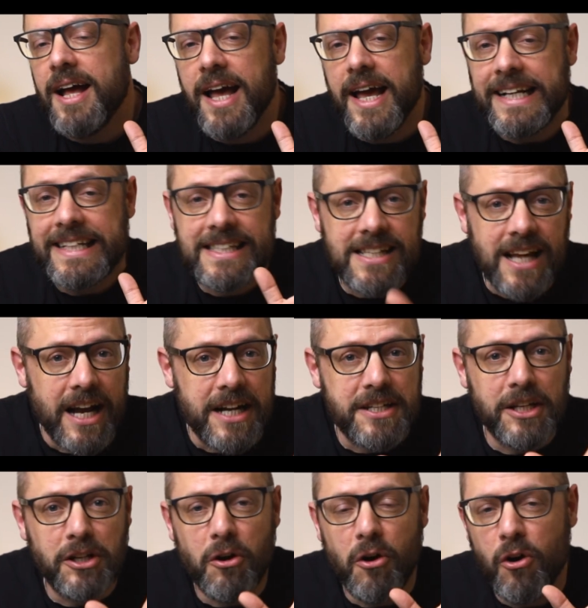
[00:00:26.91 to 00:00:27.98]

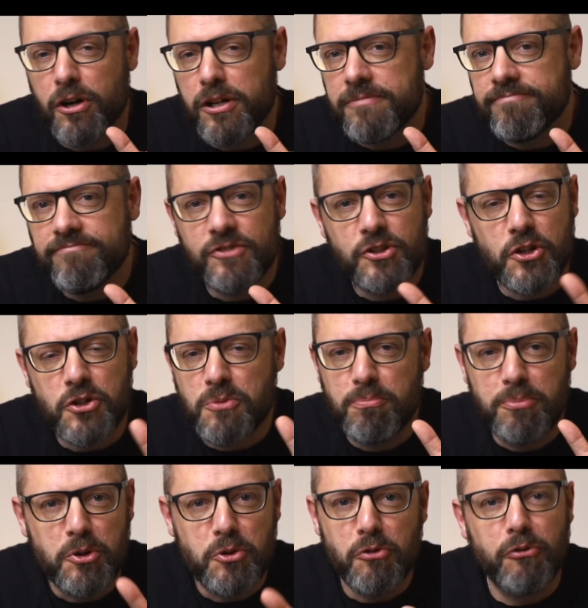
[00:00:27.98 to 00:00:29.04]
exciting, or just
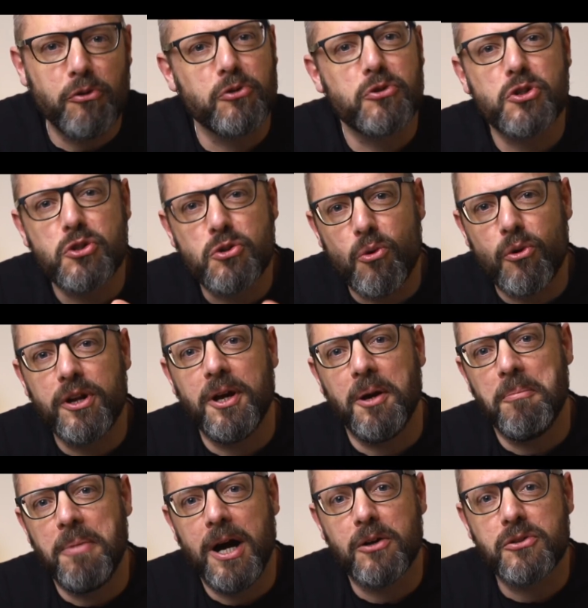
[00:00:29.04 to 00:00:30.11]
beautiful story
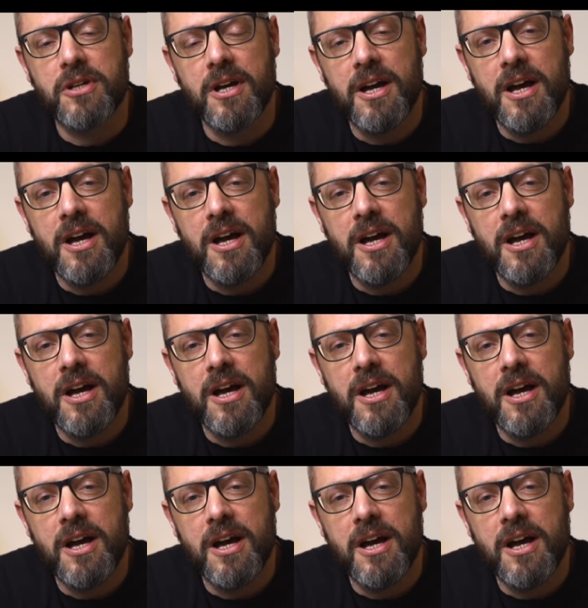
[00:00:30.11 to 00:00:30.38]
about